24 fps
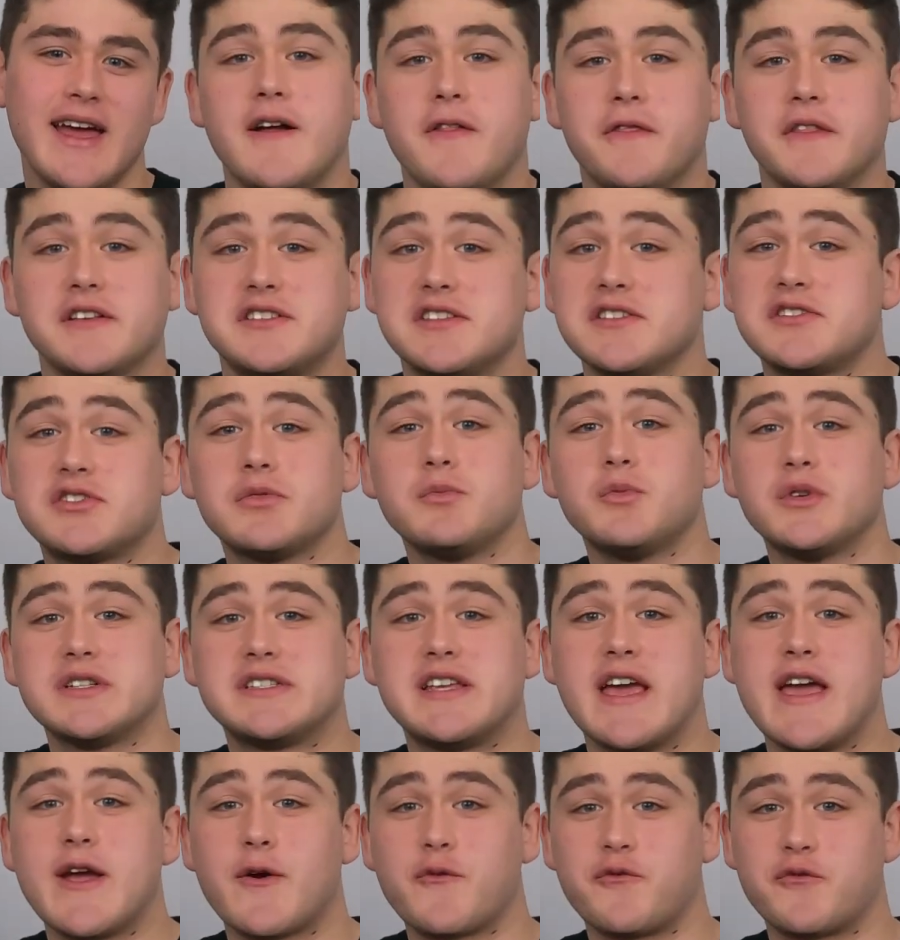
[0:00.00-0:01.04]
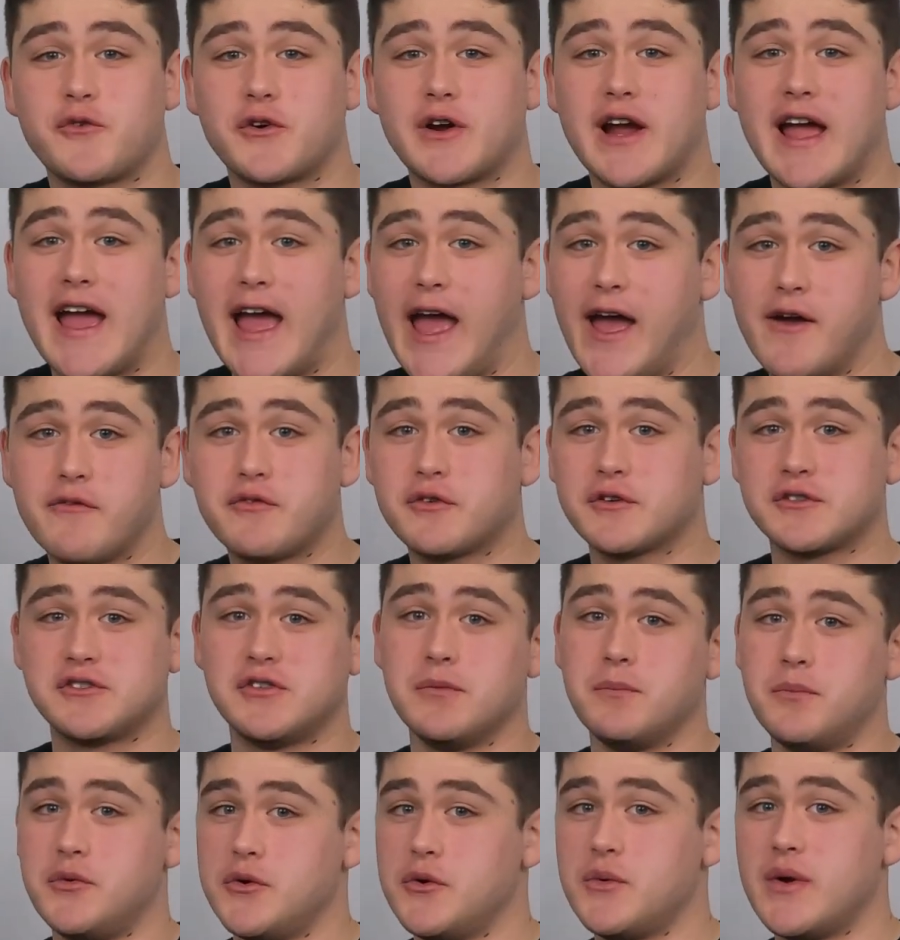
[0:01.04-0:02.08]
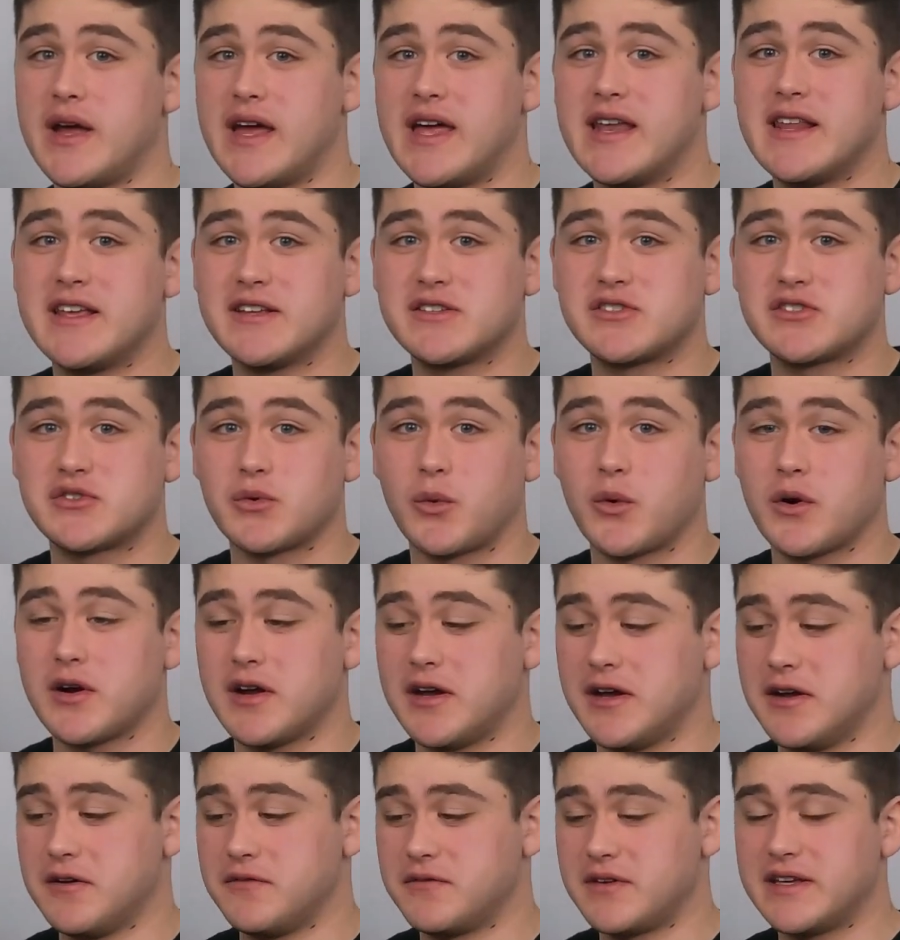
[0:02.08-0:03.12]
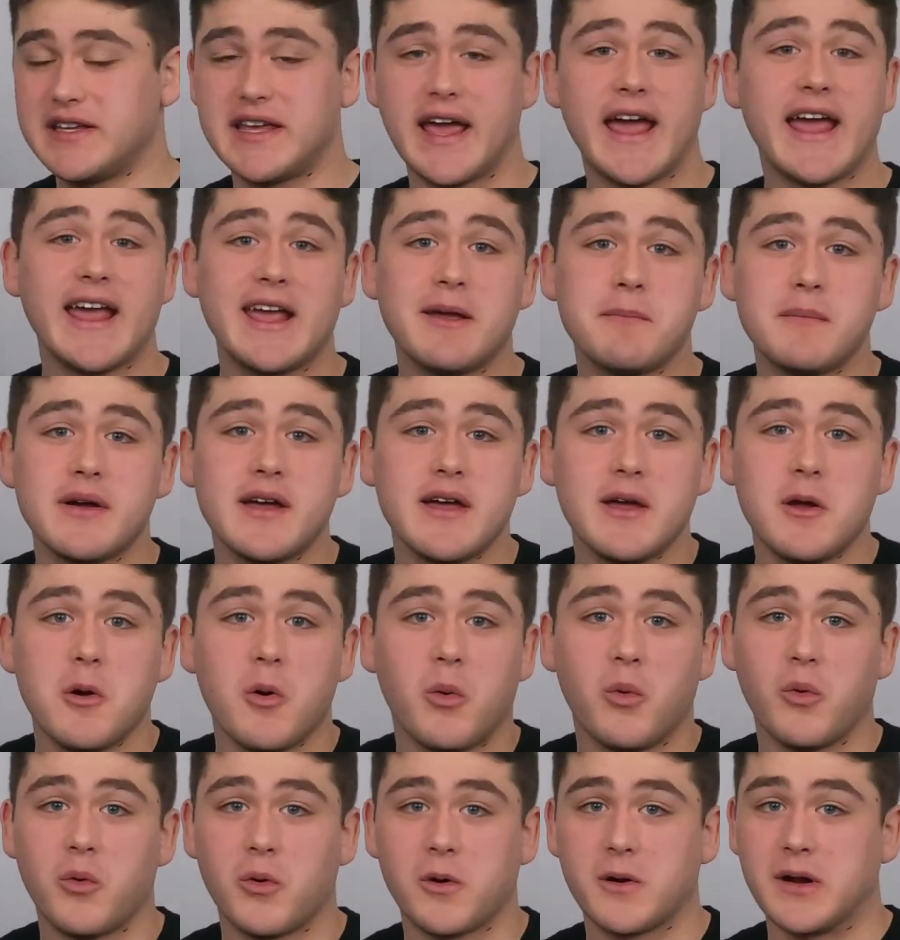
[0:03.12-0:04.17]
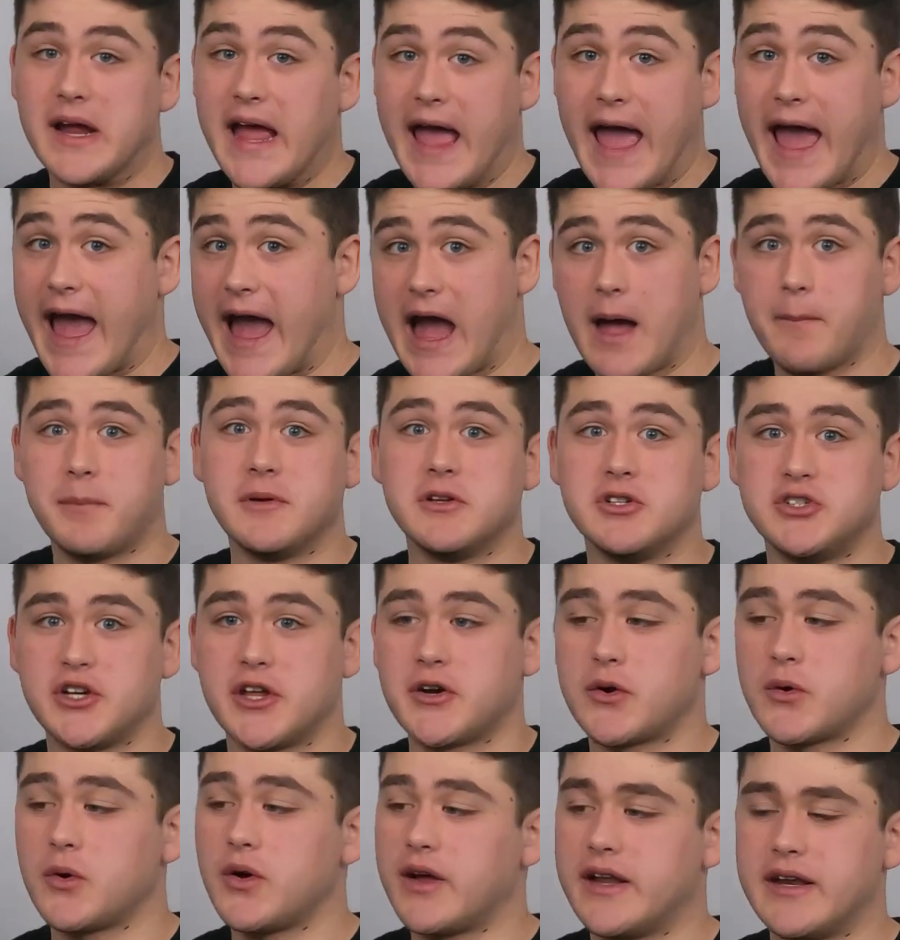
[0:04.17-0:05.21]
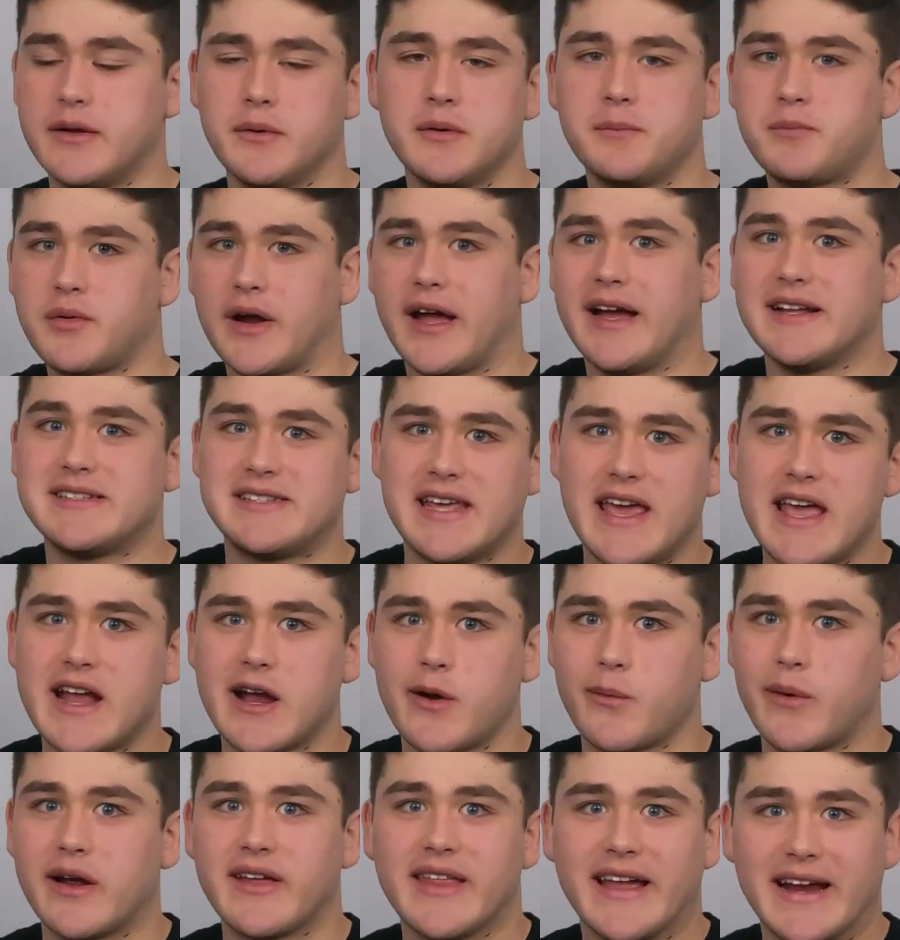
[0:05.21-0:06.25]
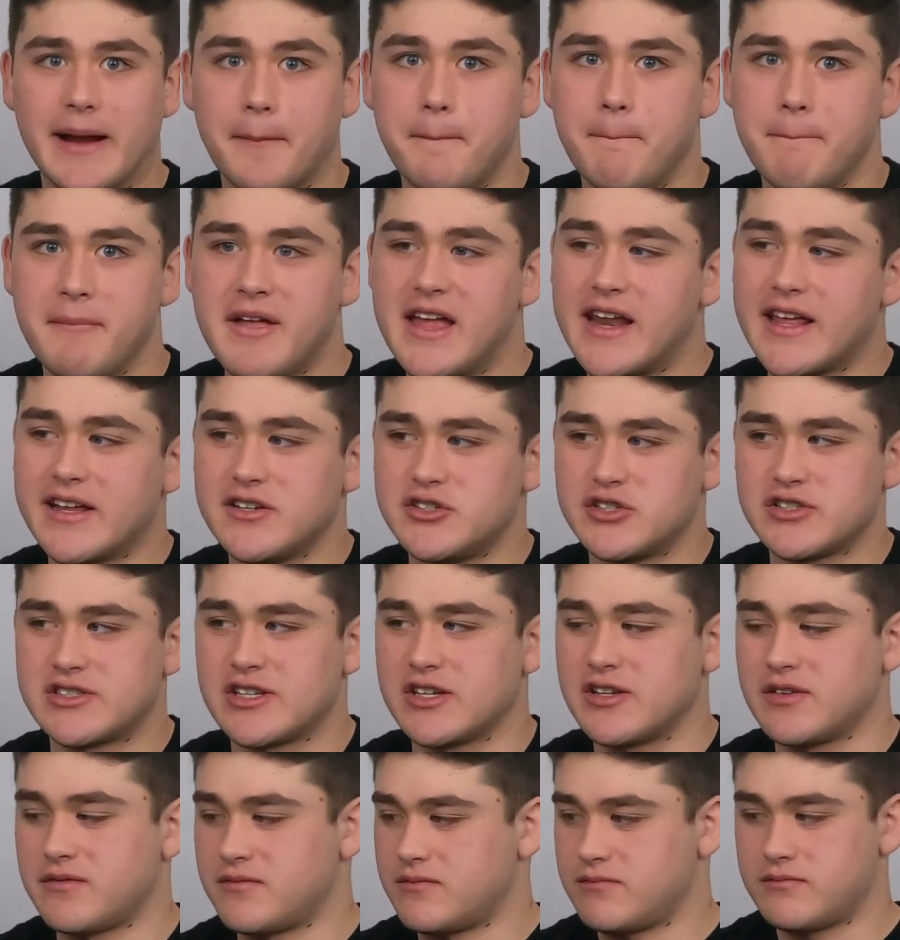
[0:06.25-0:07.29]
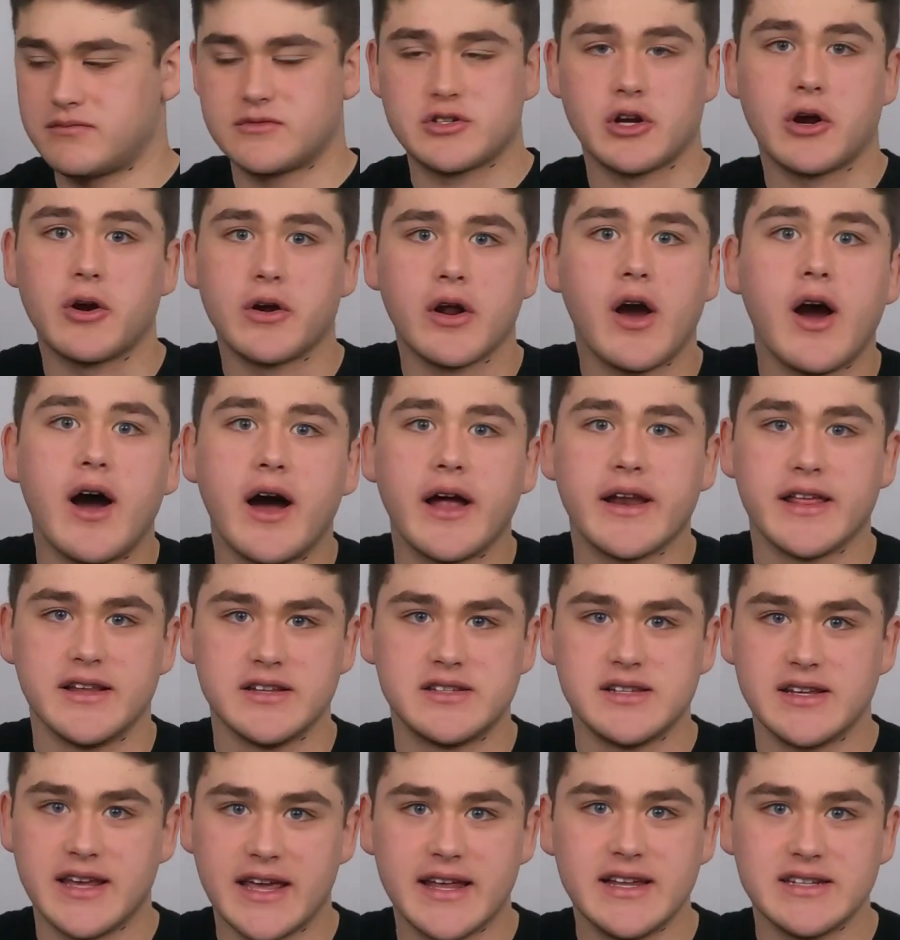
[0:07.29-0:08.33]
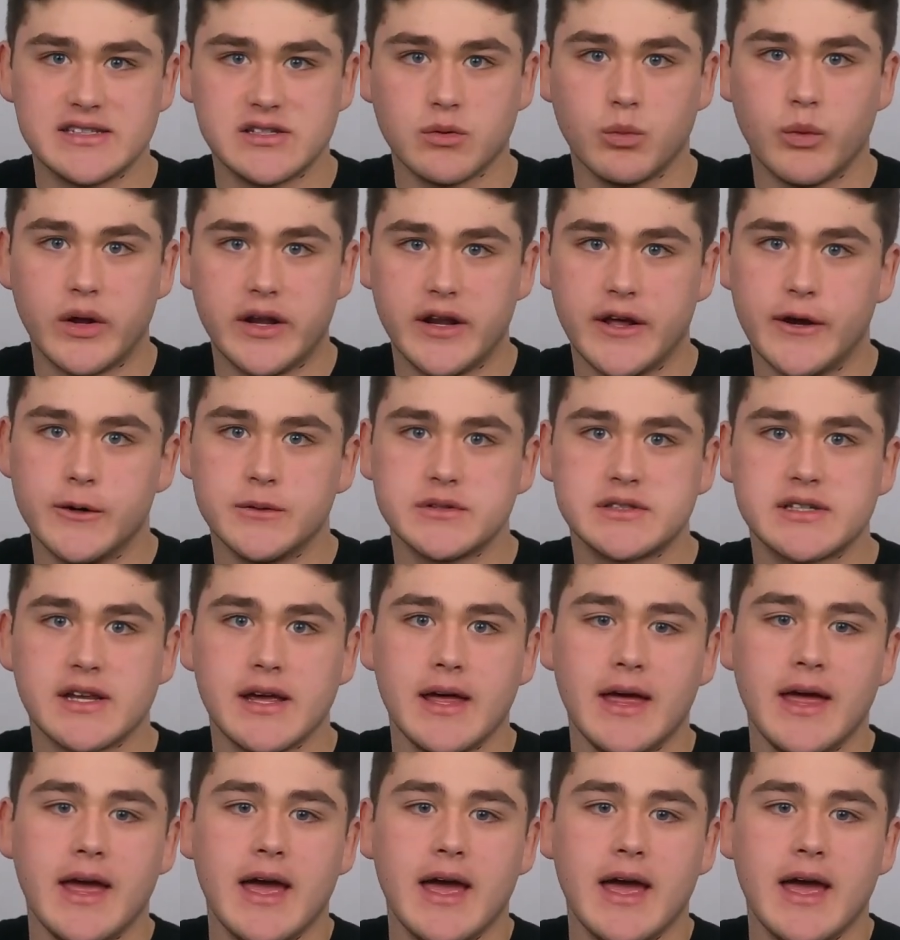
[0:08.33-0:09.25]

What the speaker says: The system would take forever to boot any sort of game or app in general, and it would probably take around like a minute just to turn on and to get into Windows.